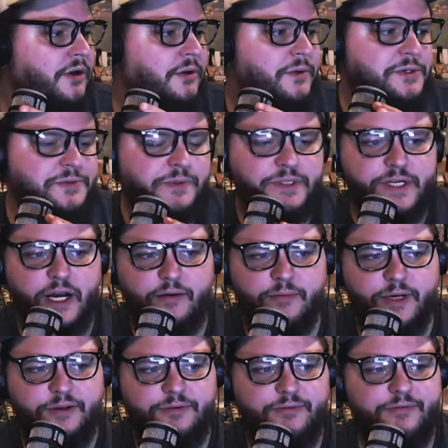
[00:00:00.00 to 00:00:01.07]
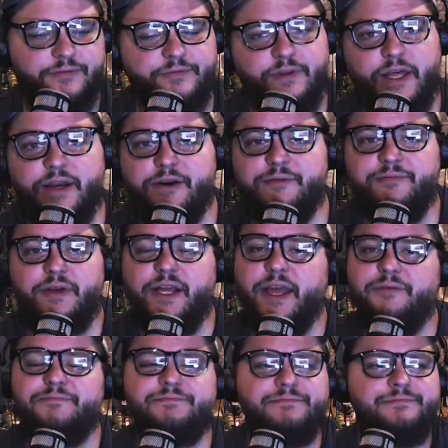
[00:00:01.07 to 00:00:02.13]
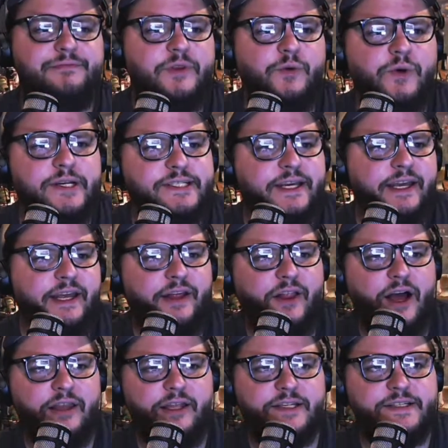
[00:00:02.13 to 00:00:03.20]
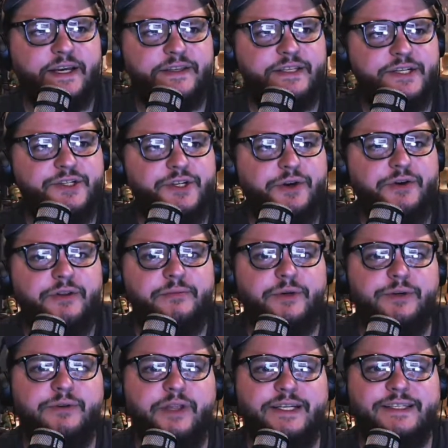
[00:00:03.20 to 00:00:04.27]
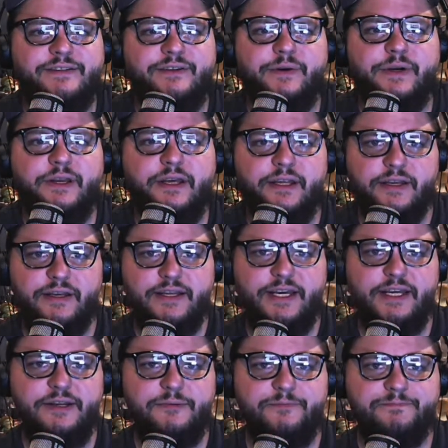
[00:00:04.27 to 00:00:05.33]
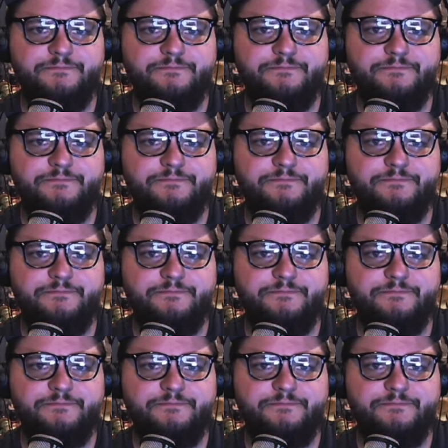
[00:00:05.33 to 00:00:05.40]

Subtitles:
which we'll talk about later. Again, Whiskey Elon, let's get this show to the moon. Let's do it indeed.